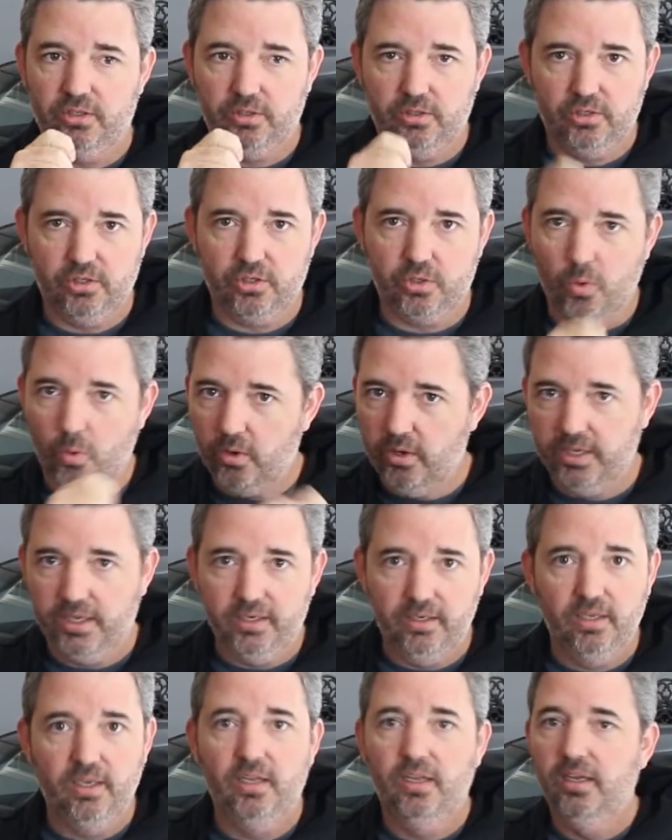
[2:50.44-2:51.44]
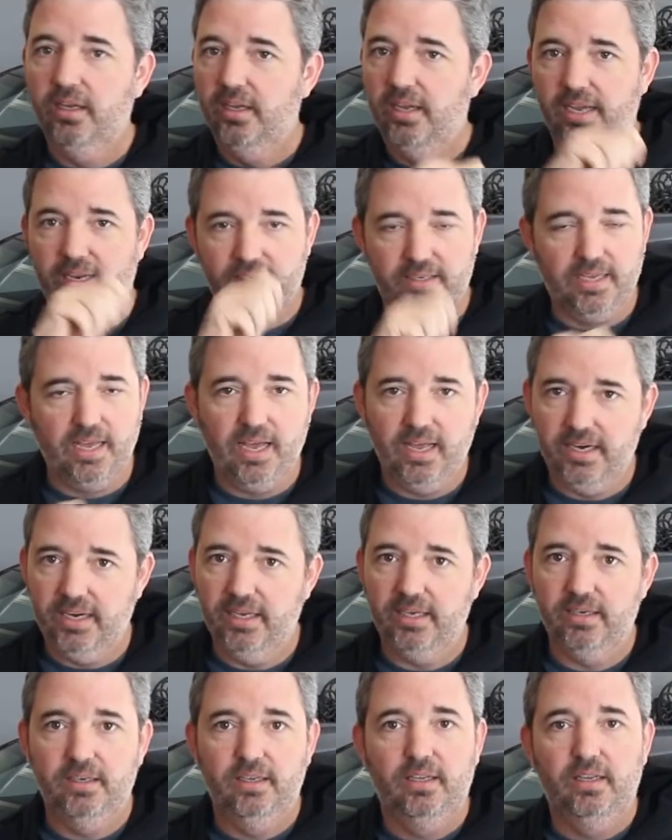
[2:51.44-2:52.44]
scored it and cut
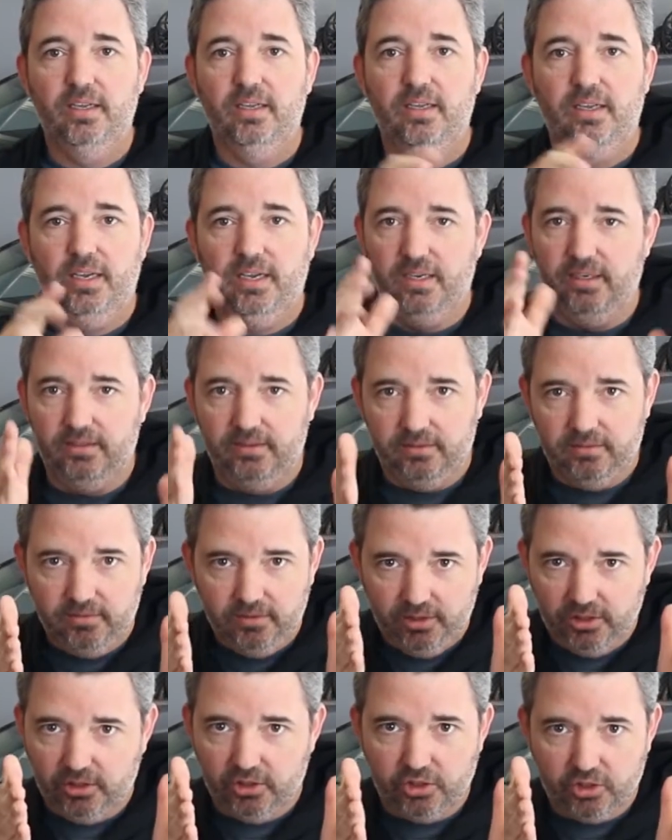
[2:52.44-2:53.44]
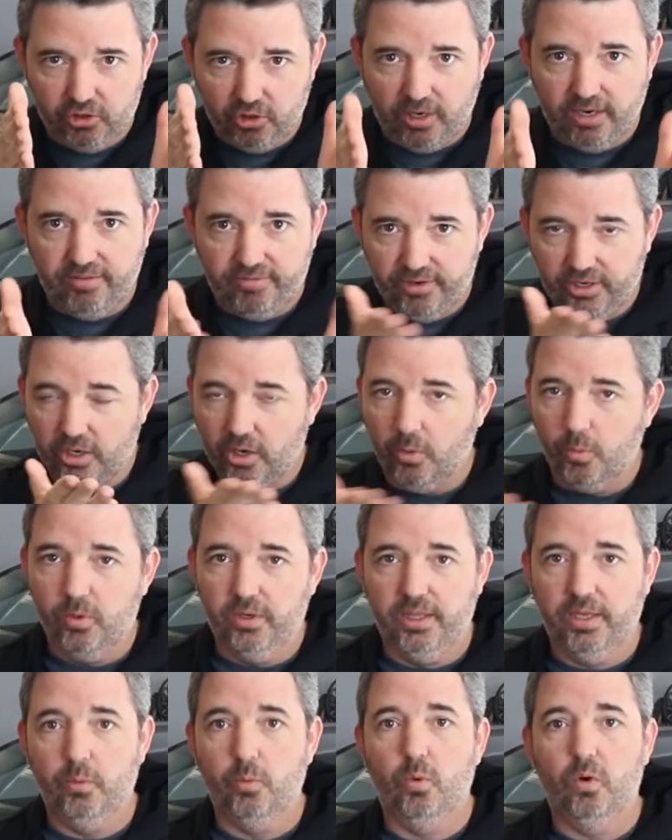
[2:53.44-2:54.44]
it, and you just try to figure out where
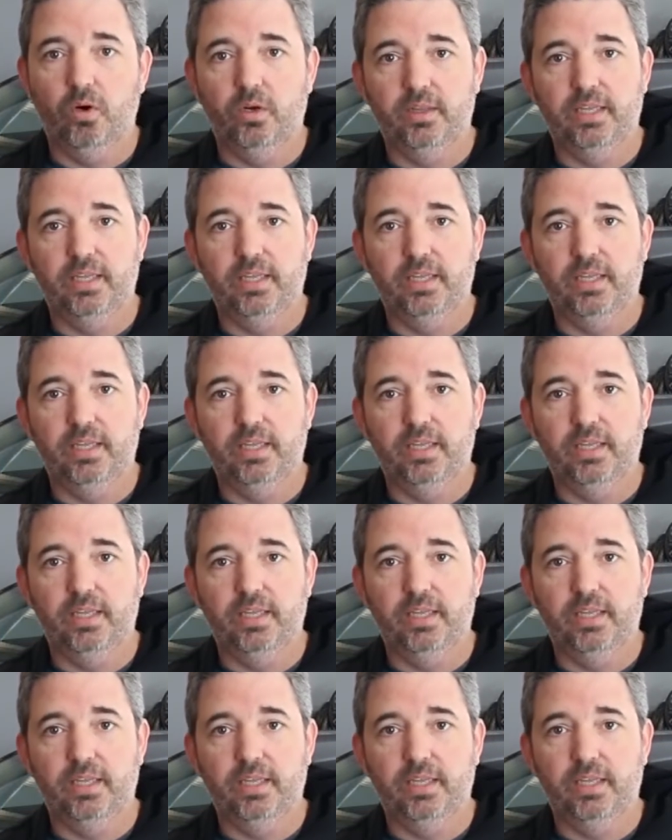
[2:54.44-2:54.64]
they were.